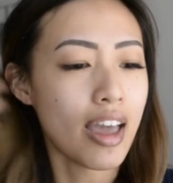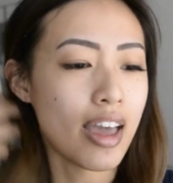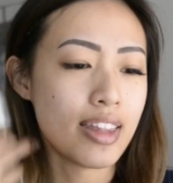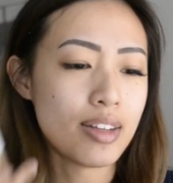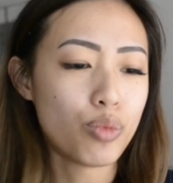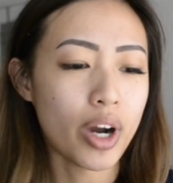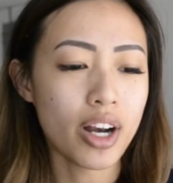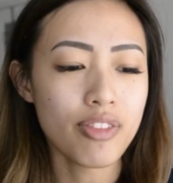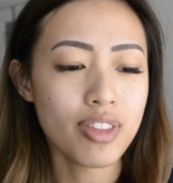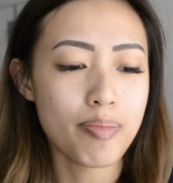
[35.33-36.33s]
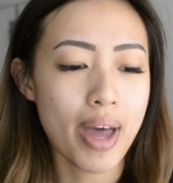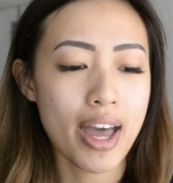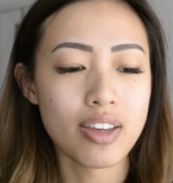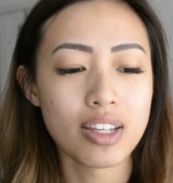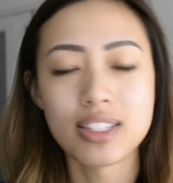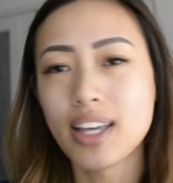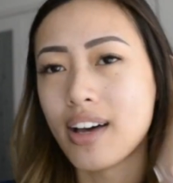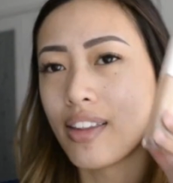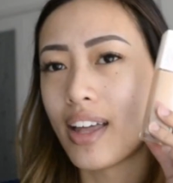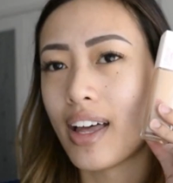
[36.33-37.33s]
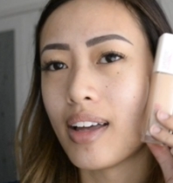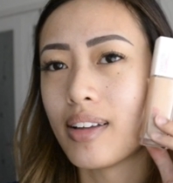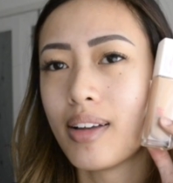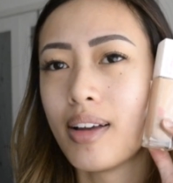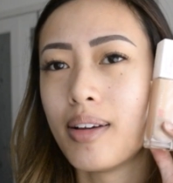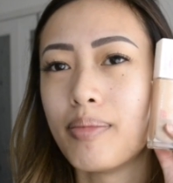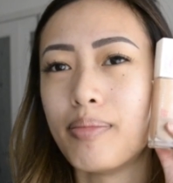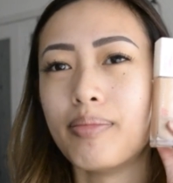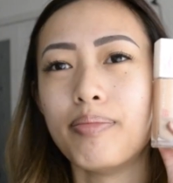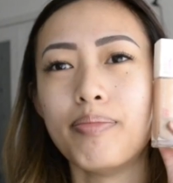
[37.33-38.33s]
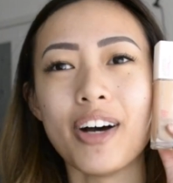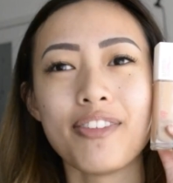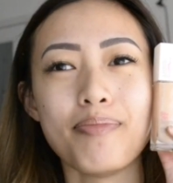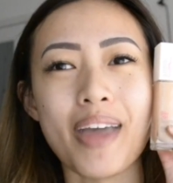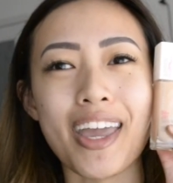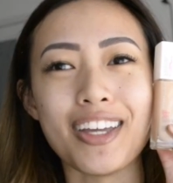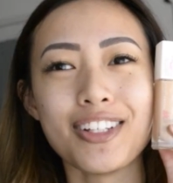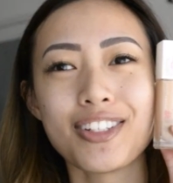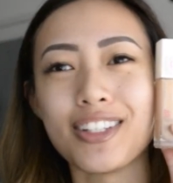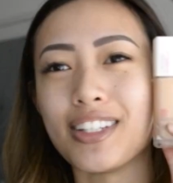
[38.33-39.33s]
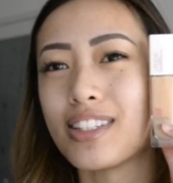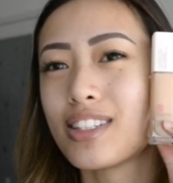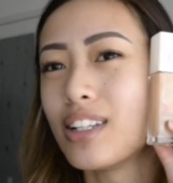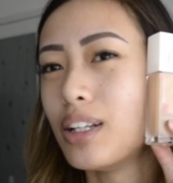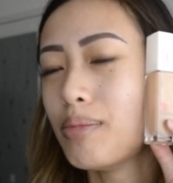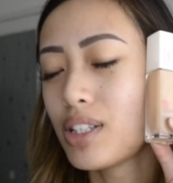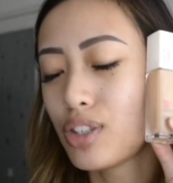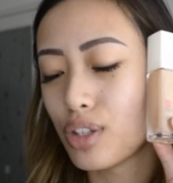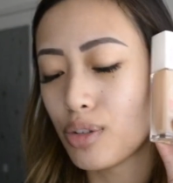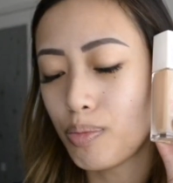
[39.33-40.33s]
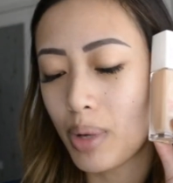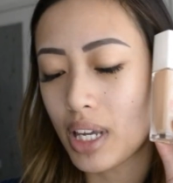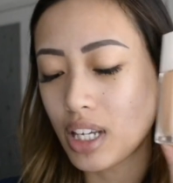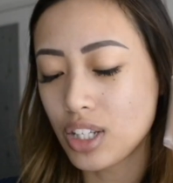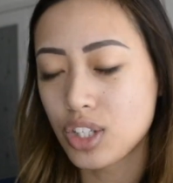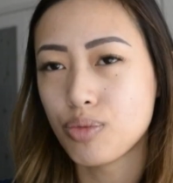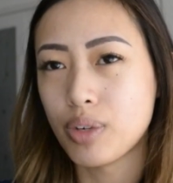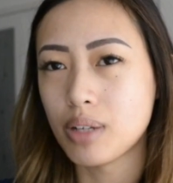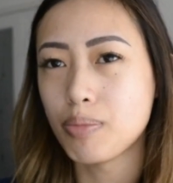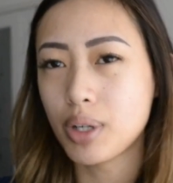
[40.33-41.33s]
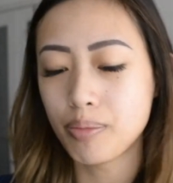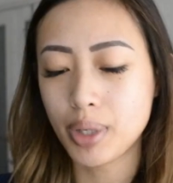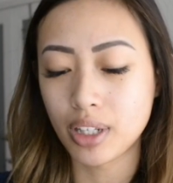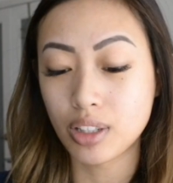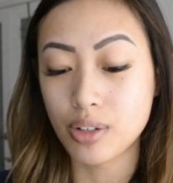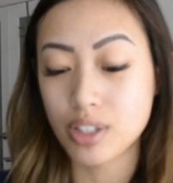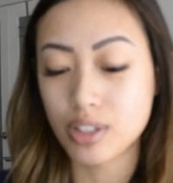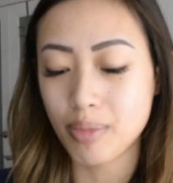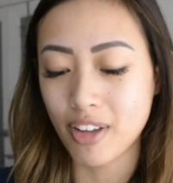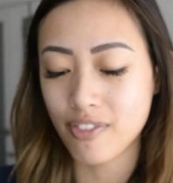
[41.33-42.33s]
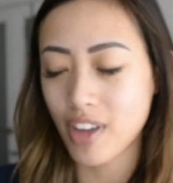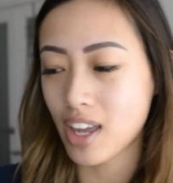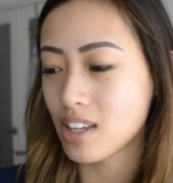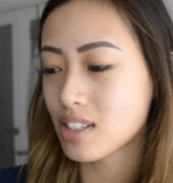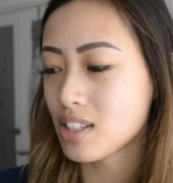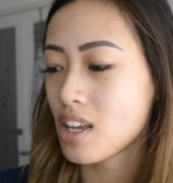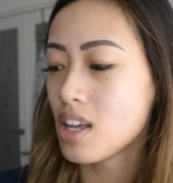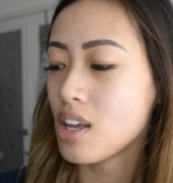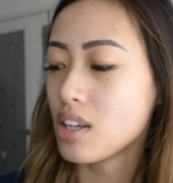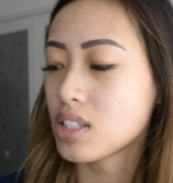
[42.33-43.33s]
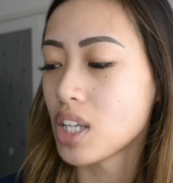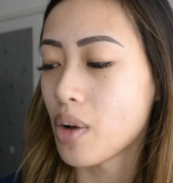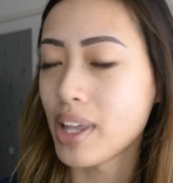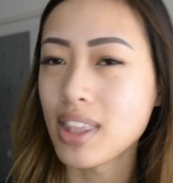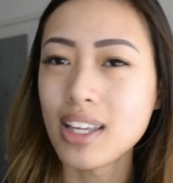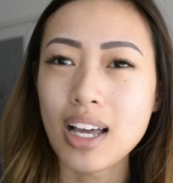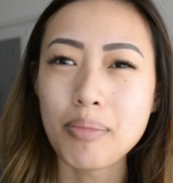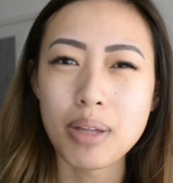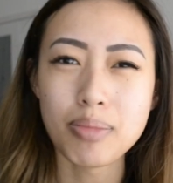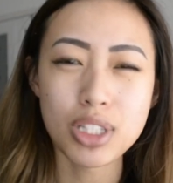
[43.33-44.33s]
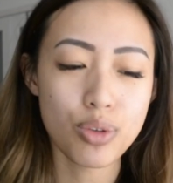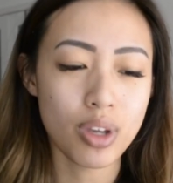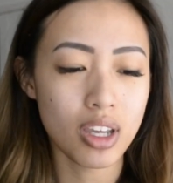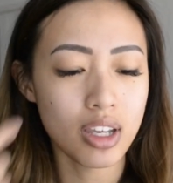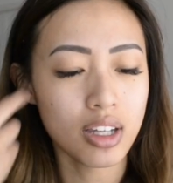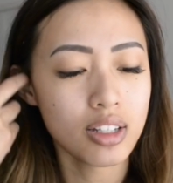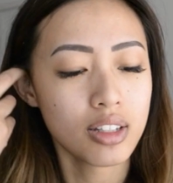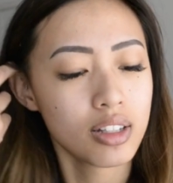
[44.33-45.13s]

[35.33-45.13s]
And then right off the bat you can tell that Buff Beige is a little bit too peach when you put it closer to my face. So I think I'm in between